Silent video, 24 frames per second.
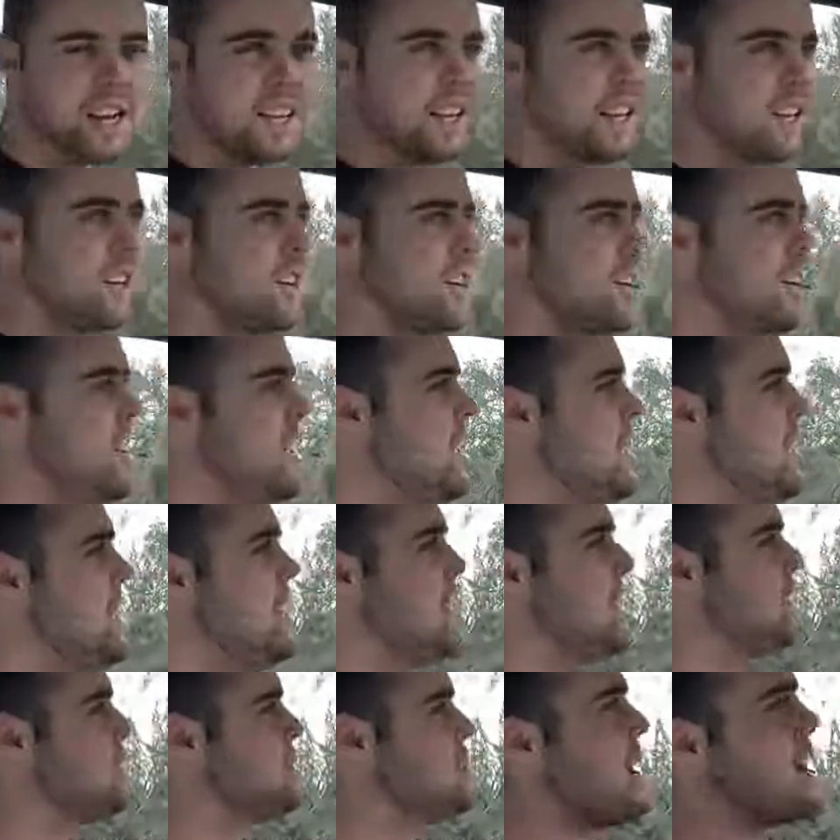here,
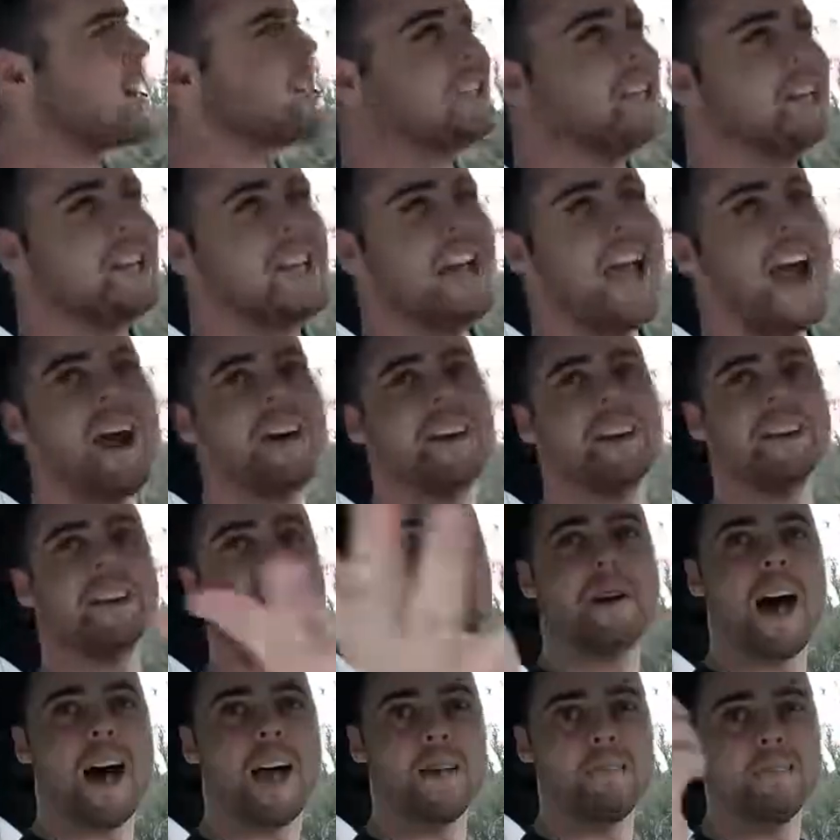and especially out in the
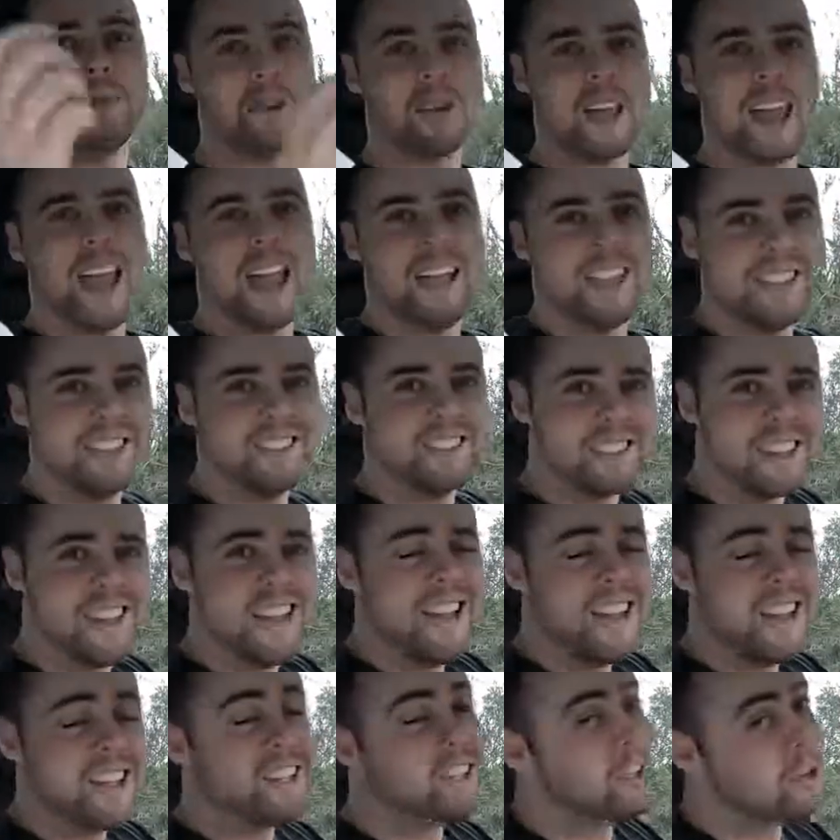Malibu canyons.
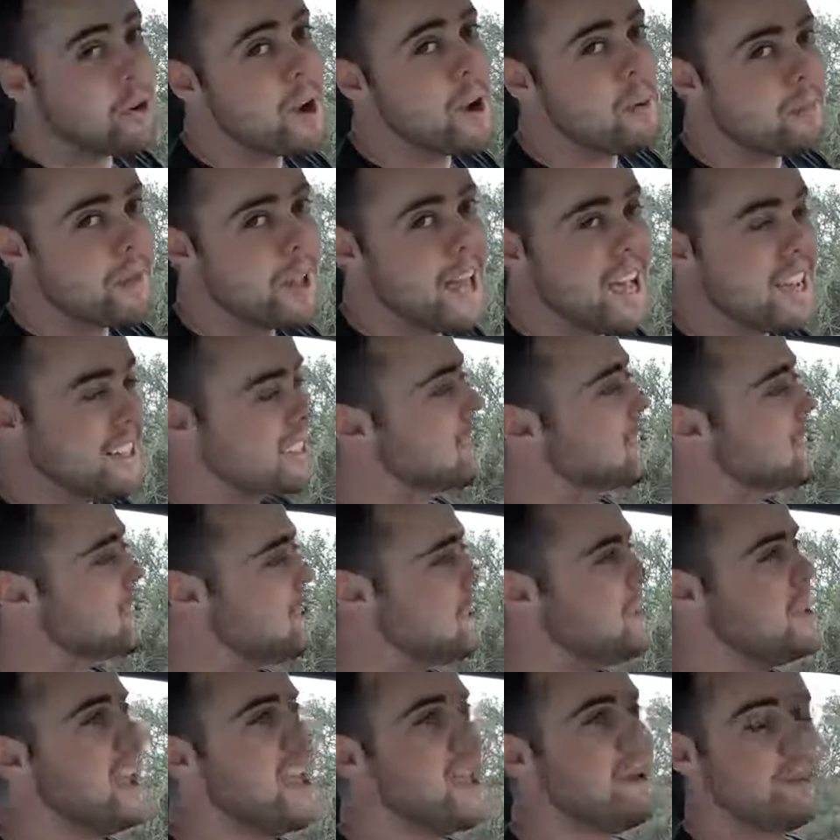It's a great place to
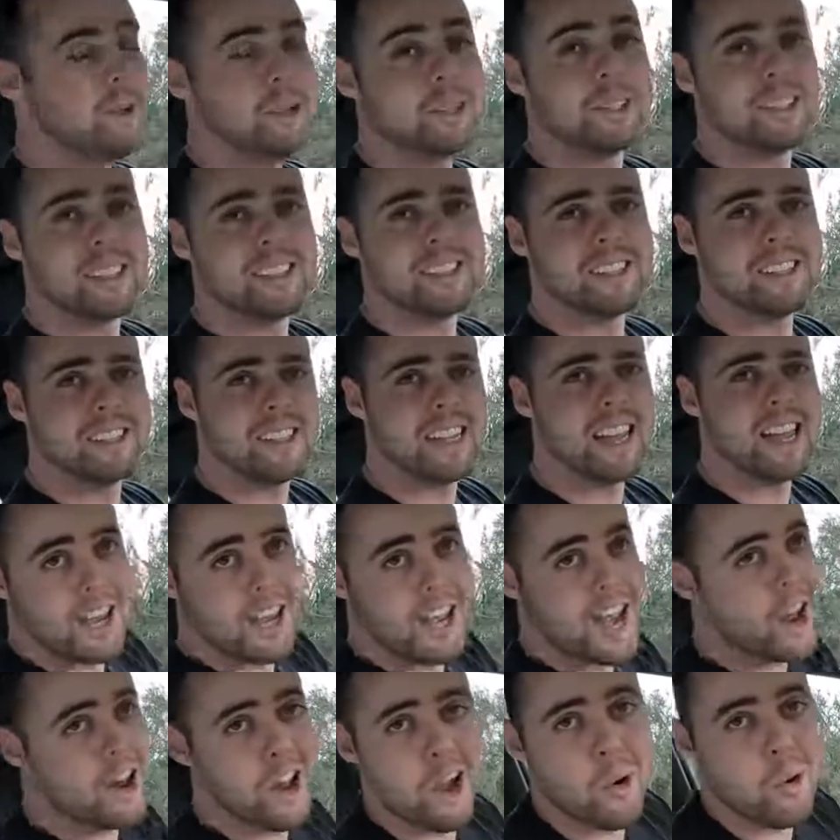be able to see.
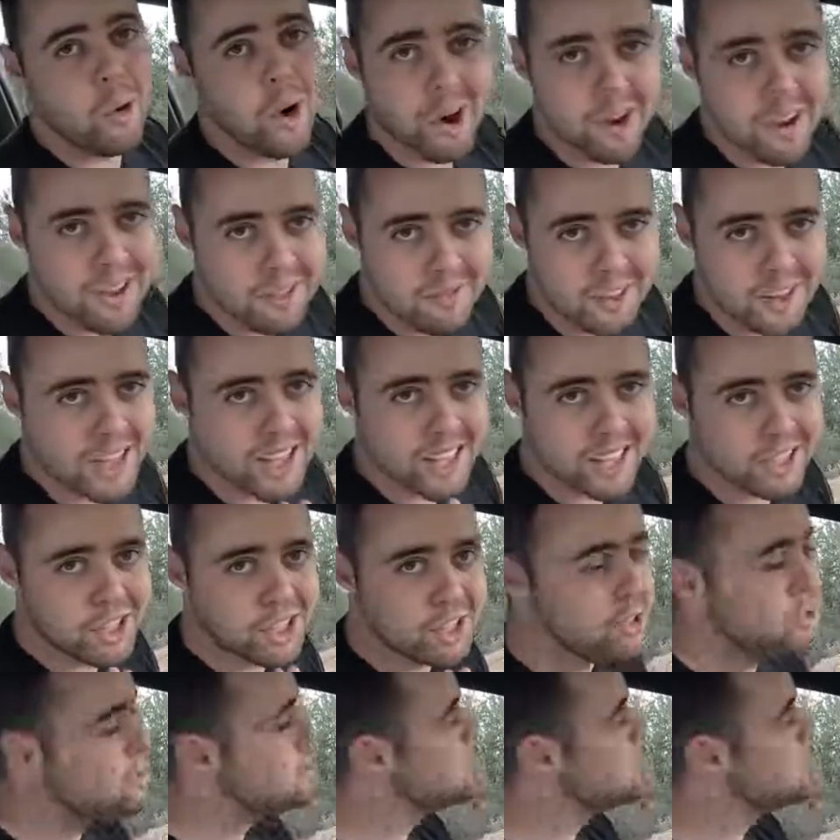Now don't worry, if it gets too